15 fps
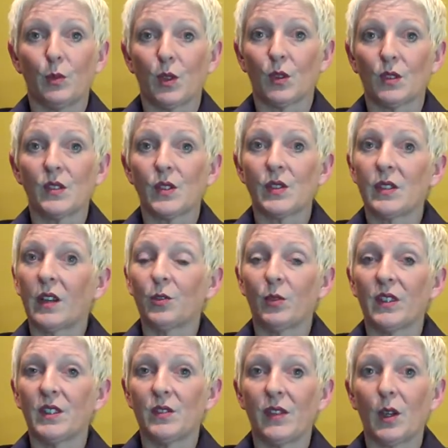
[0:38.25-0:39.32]
but also
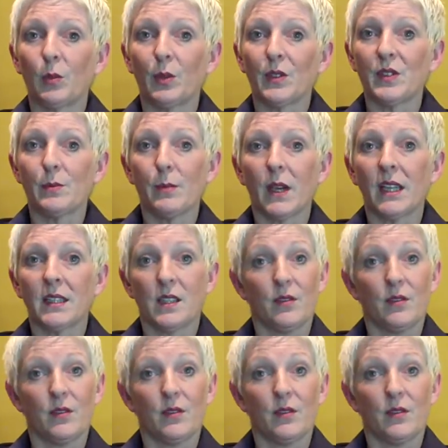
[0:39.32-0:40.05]
software developers might